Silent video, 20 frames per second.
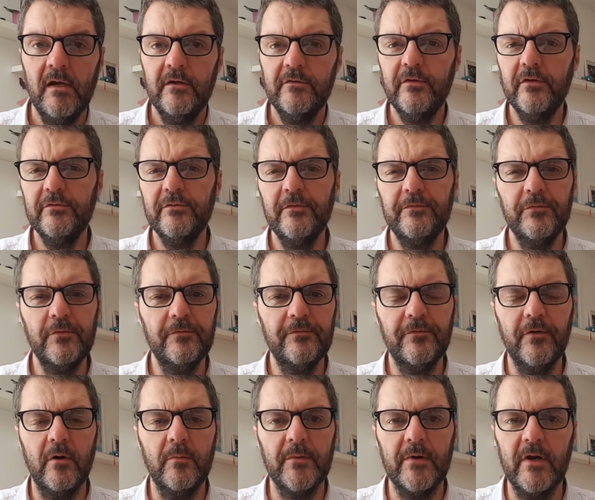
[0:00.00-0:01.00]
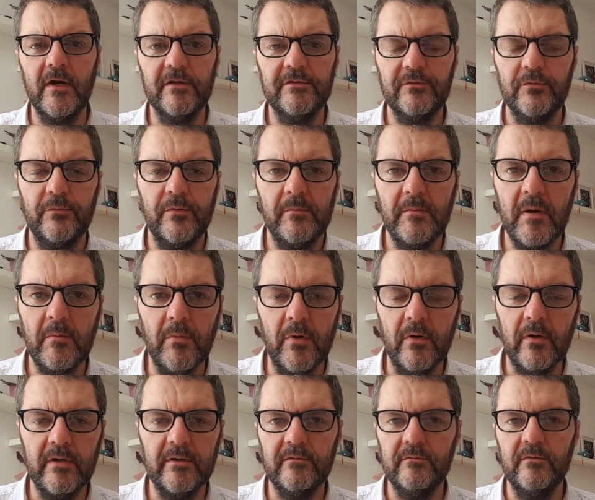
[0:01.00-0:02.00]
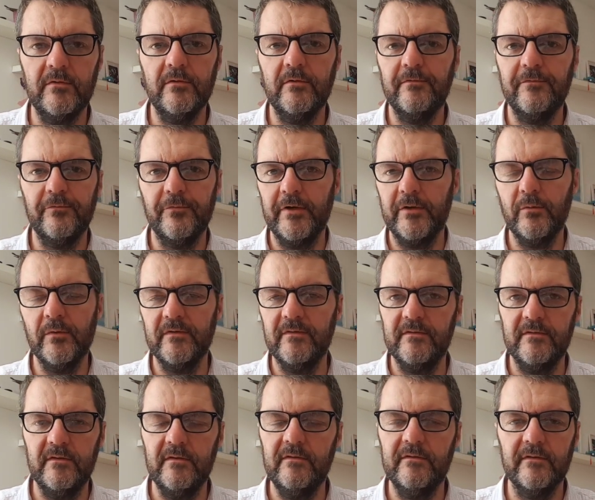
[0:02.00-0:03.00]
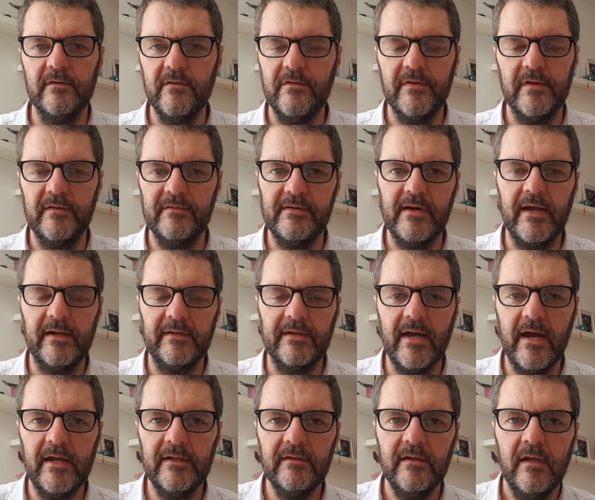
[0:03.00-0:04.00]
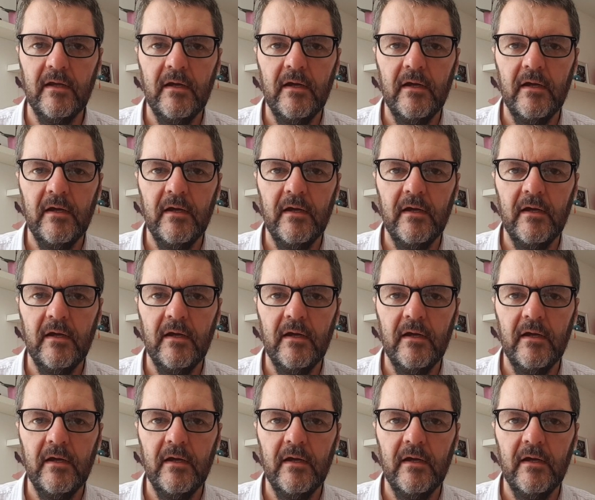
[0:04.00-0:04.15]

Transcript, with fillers: Just a few formulas to remember and you know frequencies and things like that.